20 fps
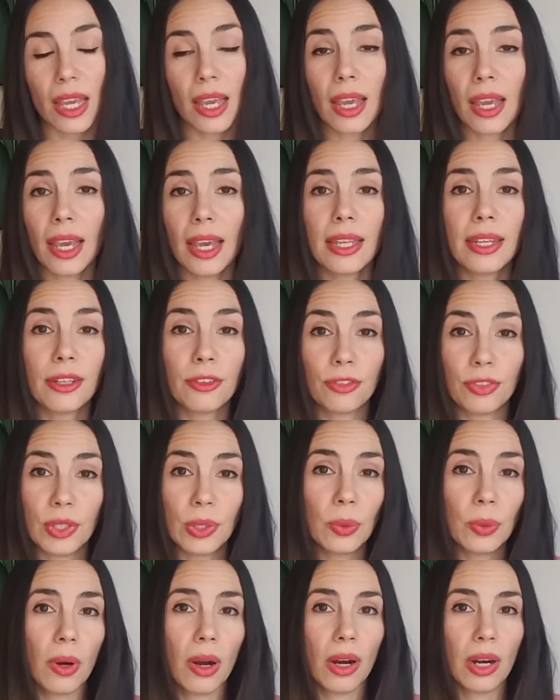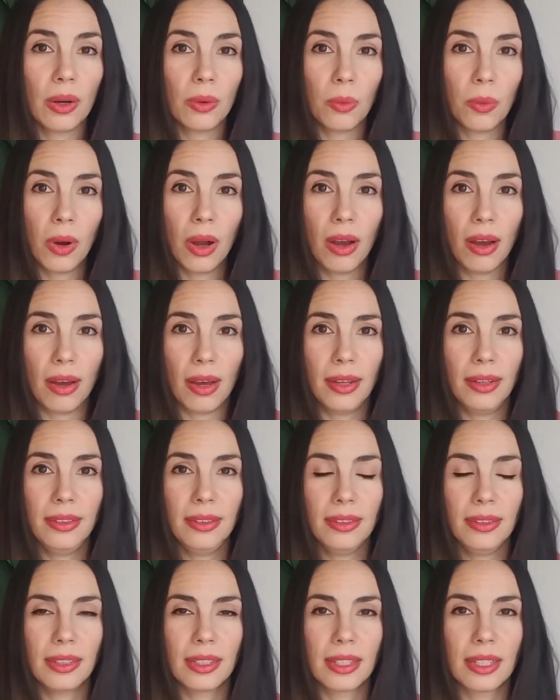And if you are a
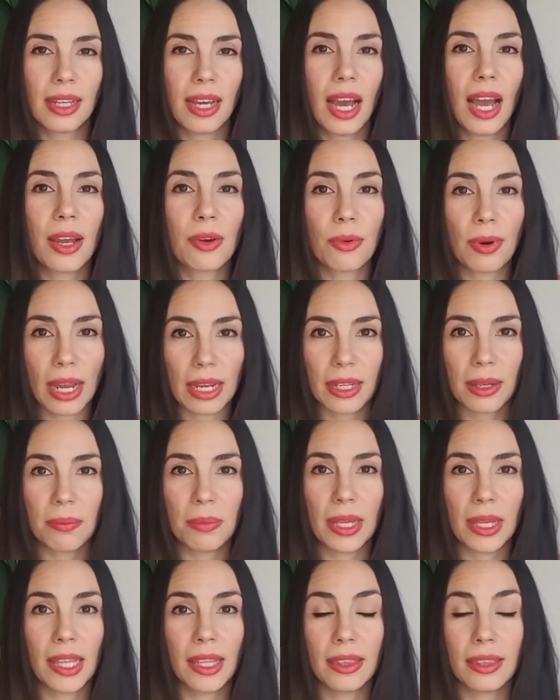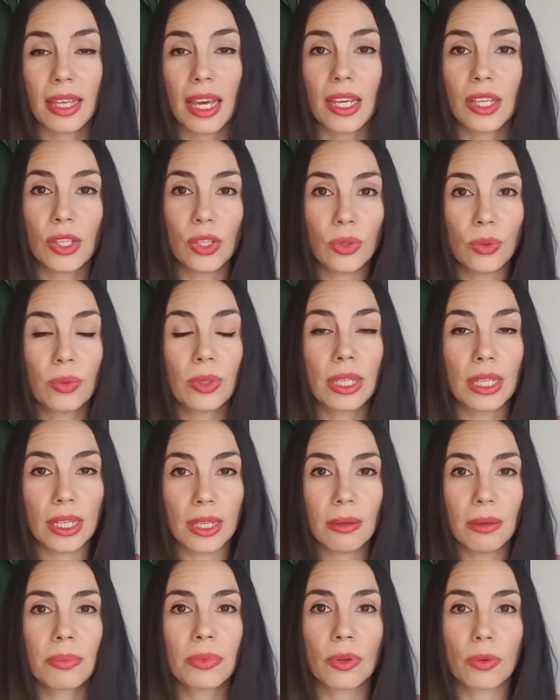1, I recommend that you
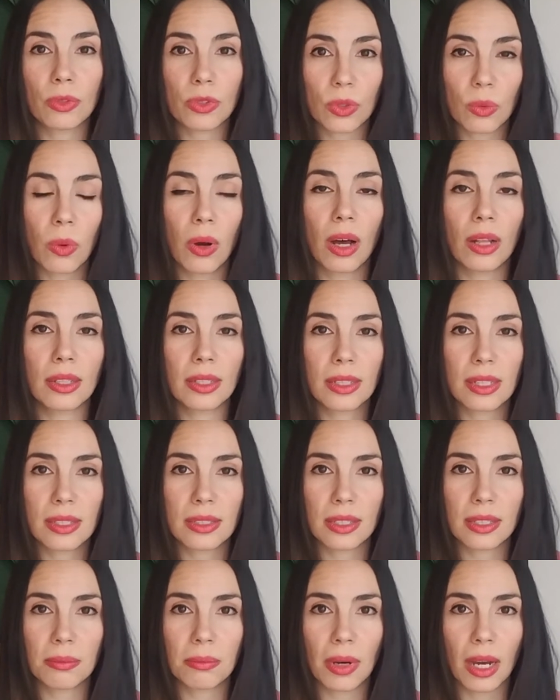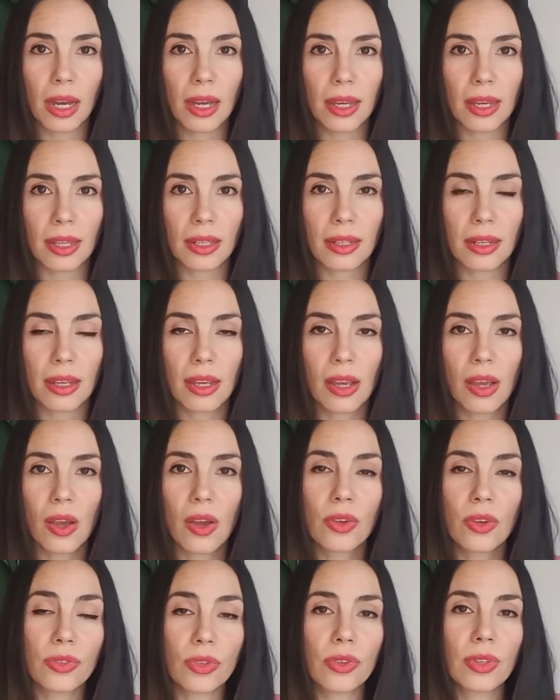keep those qualities in mind
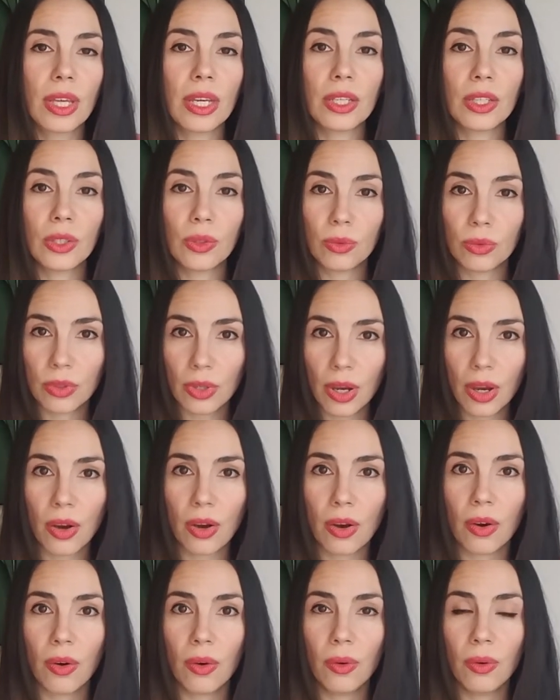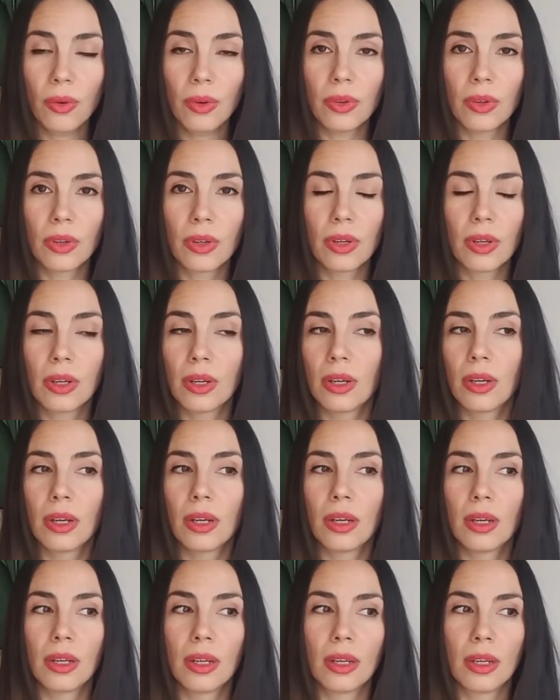so that you know
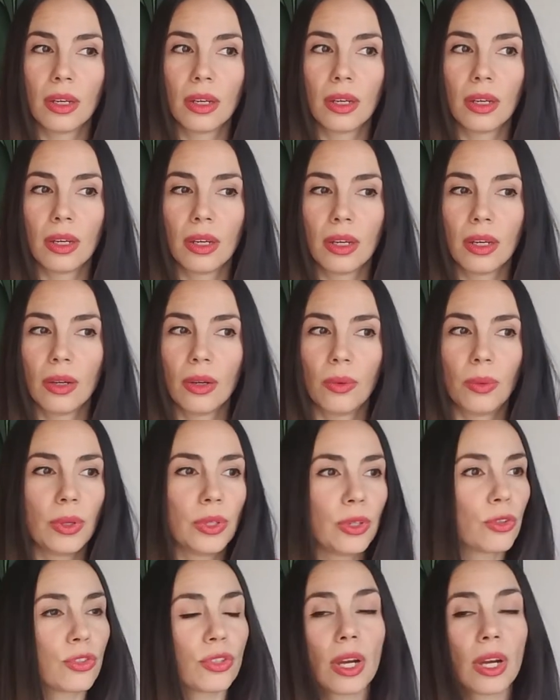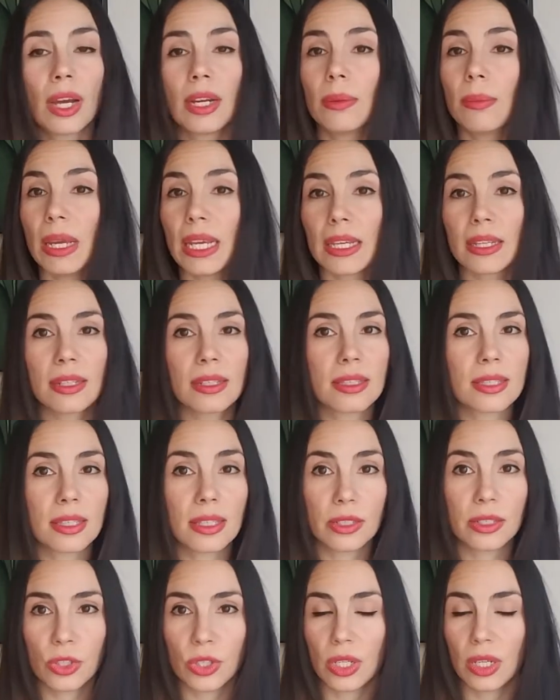when you're trying to make a
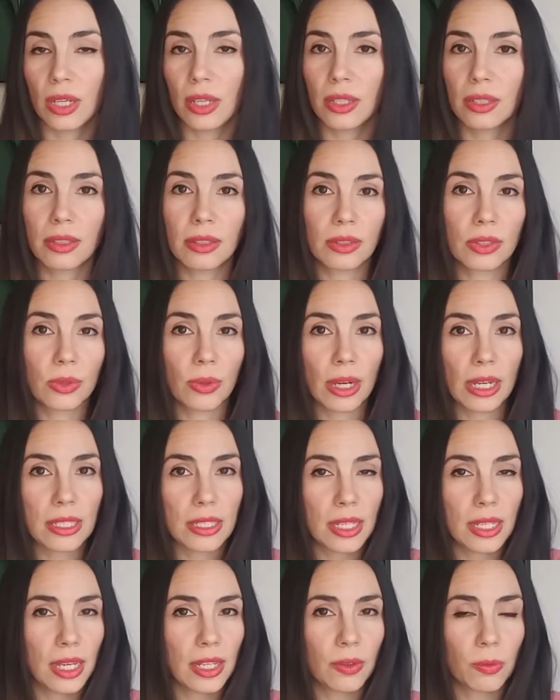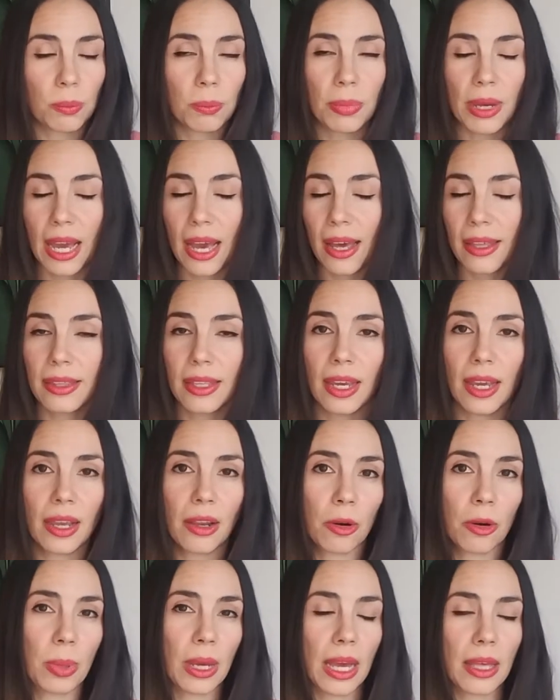decision, do I take path A or
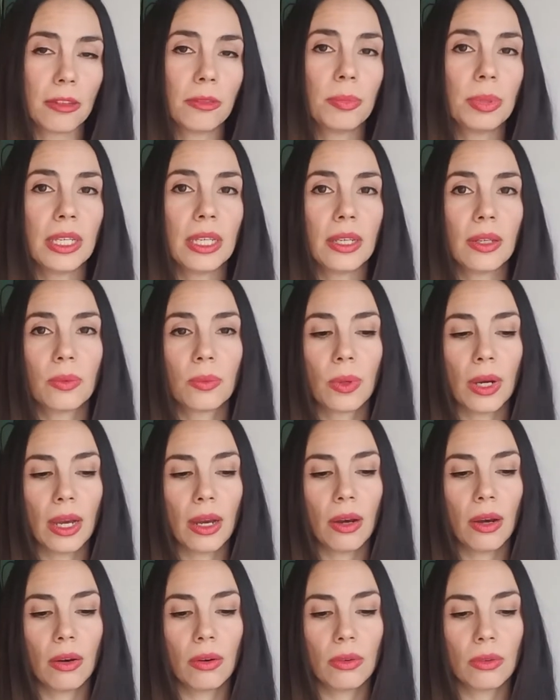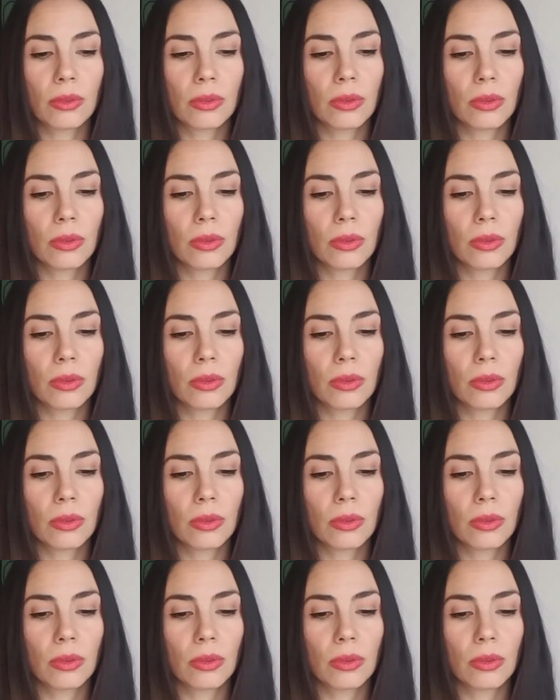path B? Well,